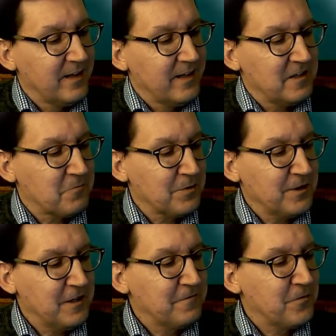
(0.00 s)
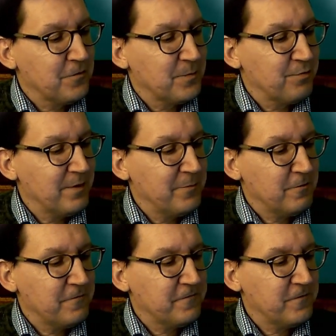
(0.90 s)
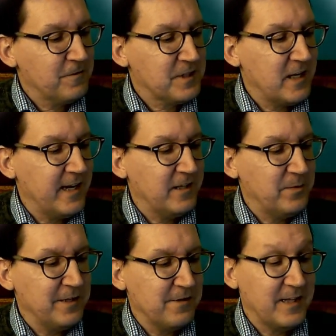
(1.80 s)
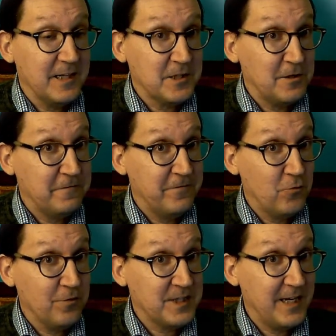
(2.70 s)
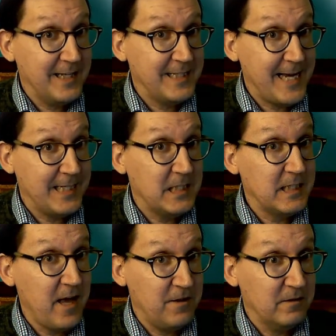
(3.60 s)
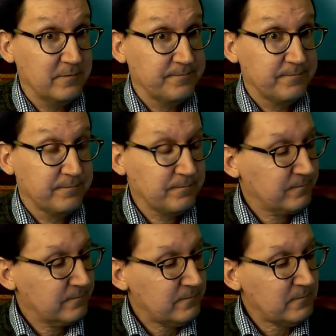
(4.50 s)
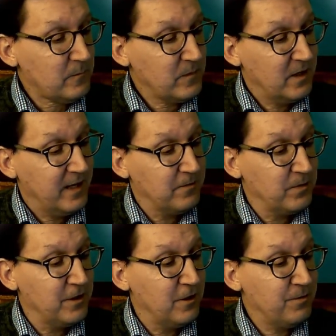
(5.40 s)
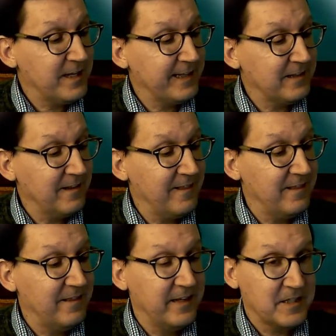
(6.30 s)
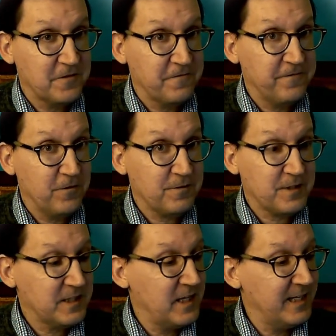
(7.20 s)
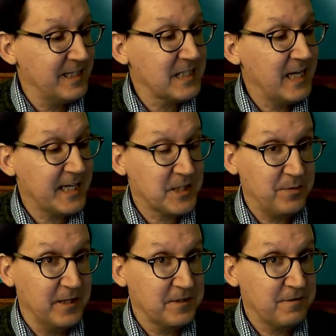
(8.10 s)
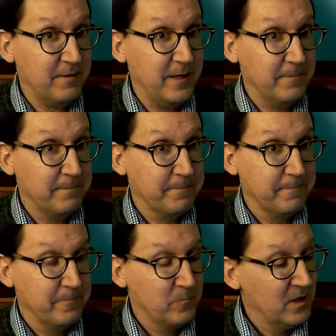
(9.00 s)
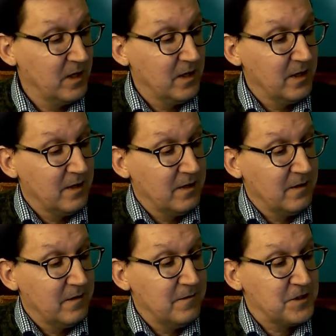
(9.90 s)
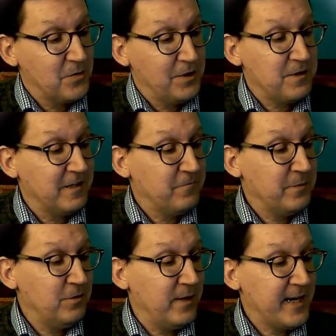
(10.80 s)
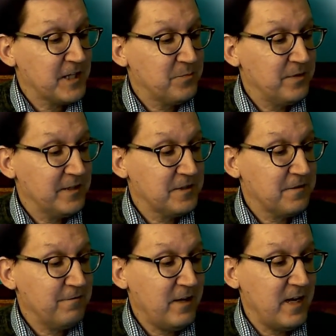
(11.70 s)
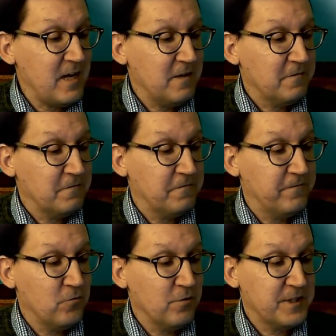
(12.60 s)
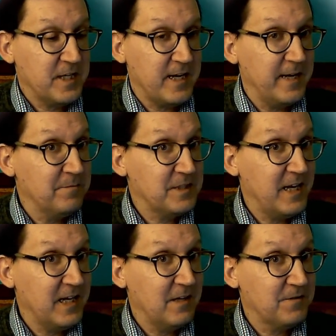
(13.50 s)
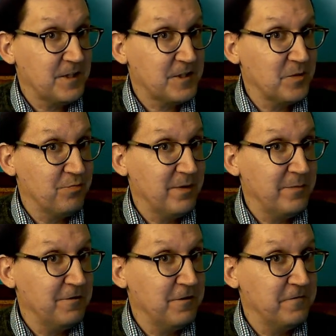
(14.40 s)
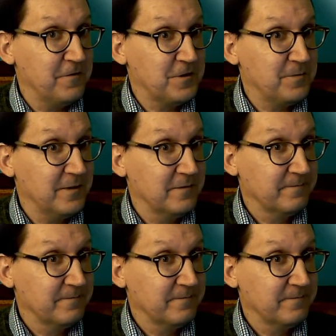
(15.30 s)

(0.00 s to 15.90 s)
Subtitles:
If we're looking for the perimeter of the first side, we know that that's all 4 sides added together. And we know that this first side is x plus 3. So I know that if we do x plus 3 4 times, that gives us the perimeter of the first one.